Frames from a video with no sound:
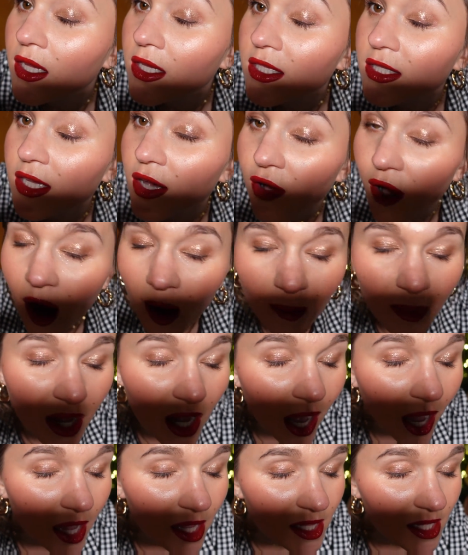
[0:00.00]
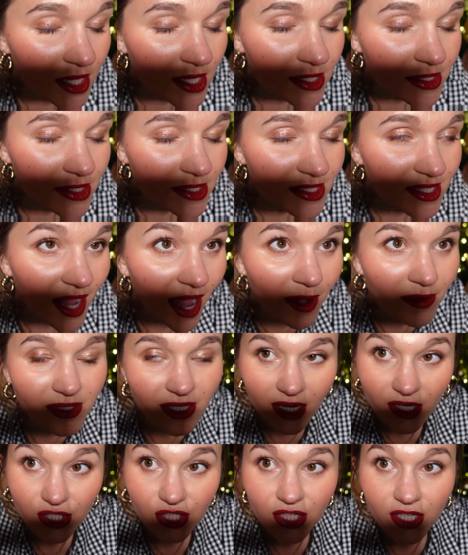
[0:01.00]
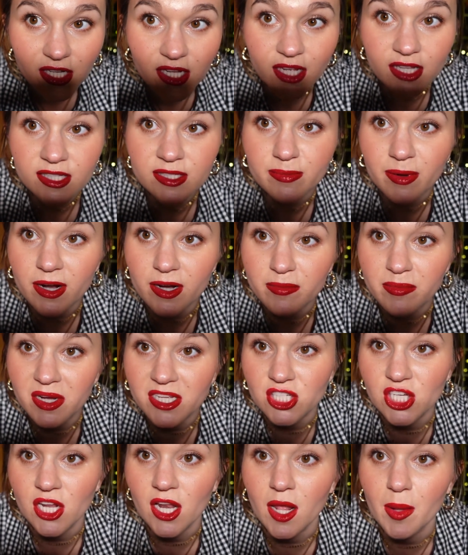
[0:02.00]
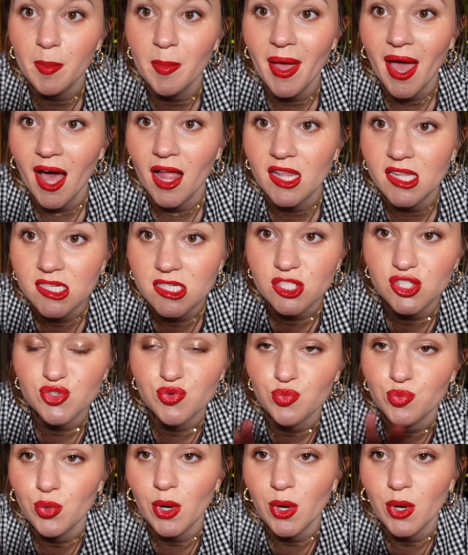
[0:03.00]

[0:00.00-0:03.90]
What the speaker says: So on my eyelids, I was actually inspired by Jenna Palick's